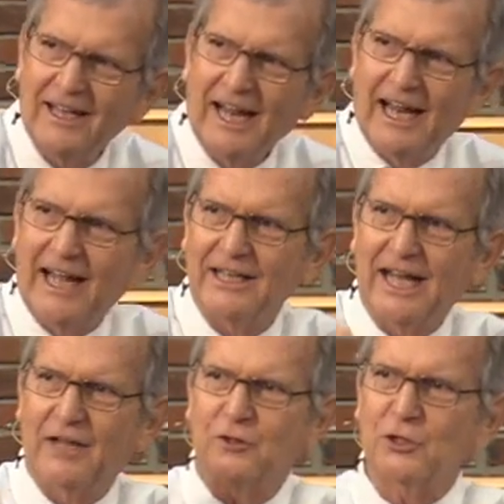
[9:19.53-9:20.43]
and,
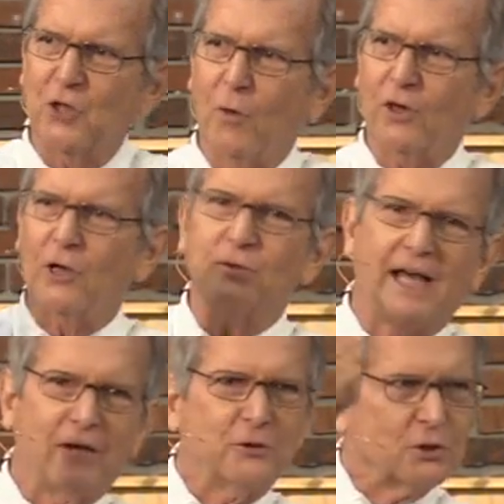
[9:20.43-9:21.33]
and the sower goes
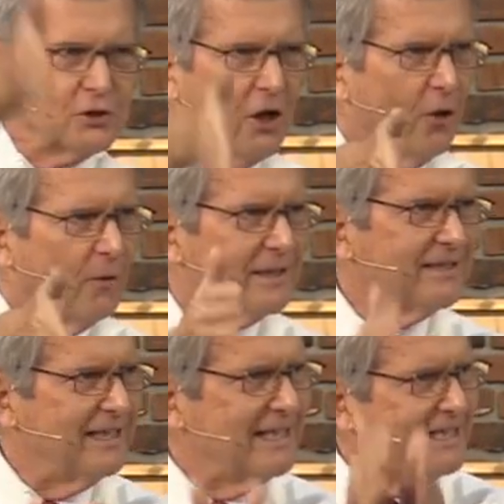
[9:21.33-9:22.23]
out to sow.
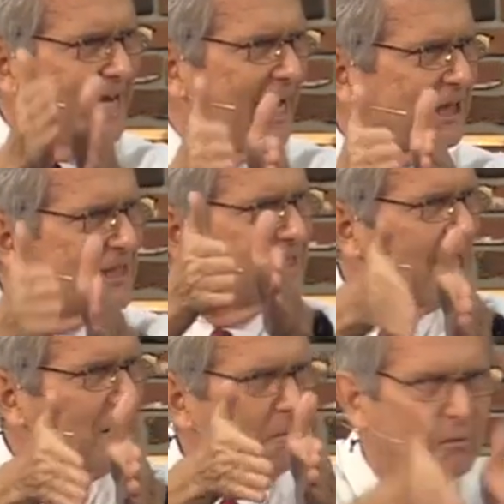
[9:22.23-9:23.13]
It's the exact
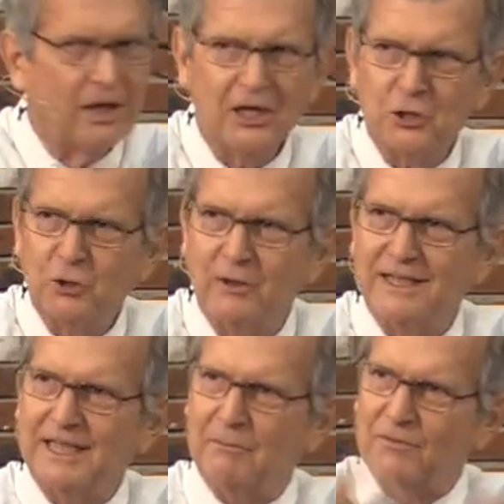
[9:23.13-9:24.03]
same picture,
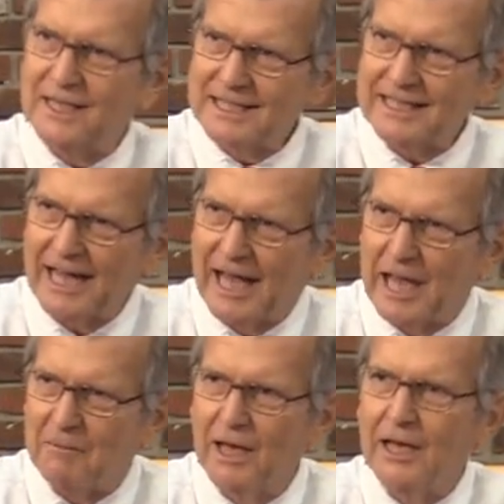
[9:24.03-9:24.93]
except this
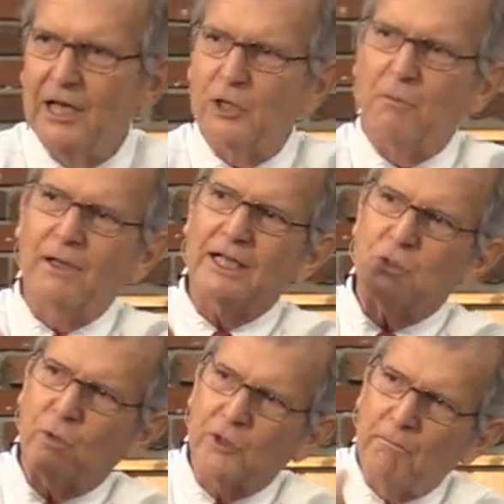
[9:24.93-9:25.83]
time the
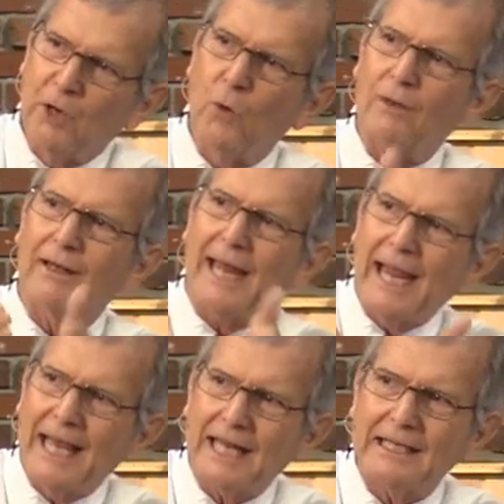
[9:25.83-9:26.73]
place where the boat
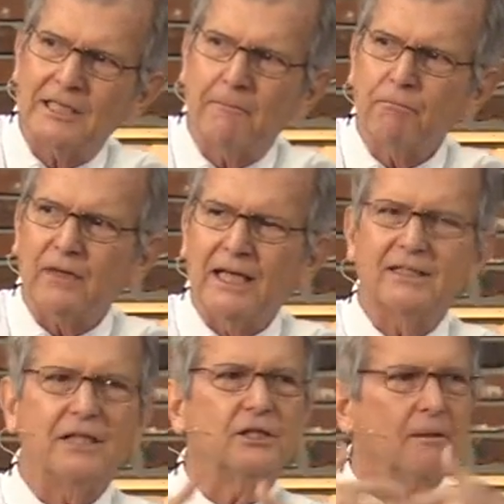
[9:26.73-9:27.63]
lands
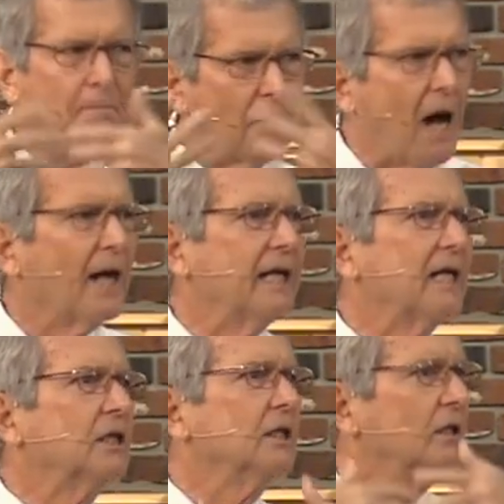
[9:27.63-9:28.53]
is a
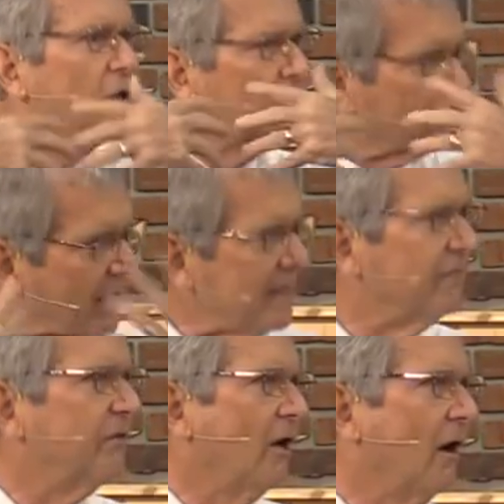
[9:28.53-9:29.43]
demonic
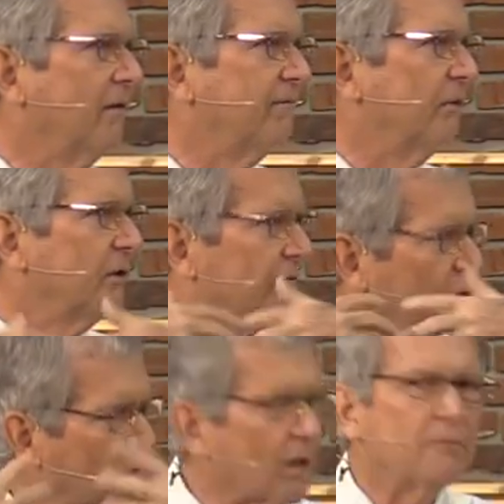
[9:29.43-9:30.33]
graveyard full of
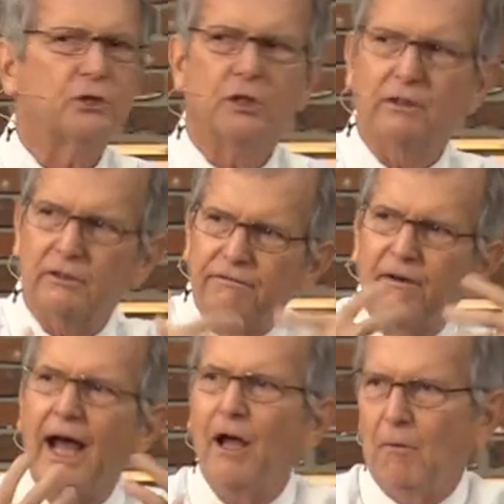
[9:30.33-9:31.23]
corruption and
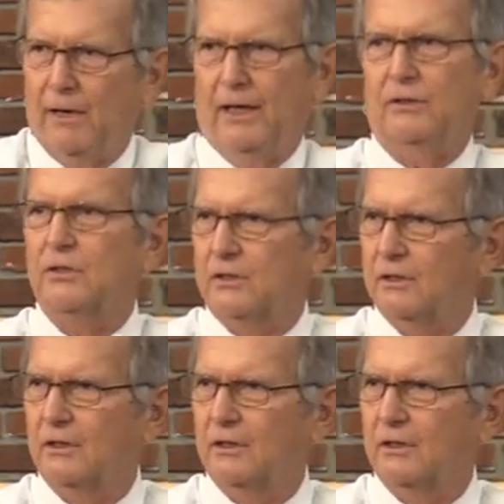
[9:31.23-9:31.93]
defilement.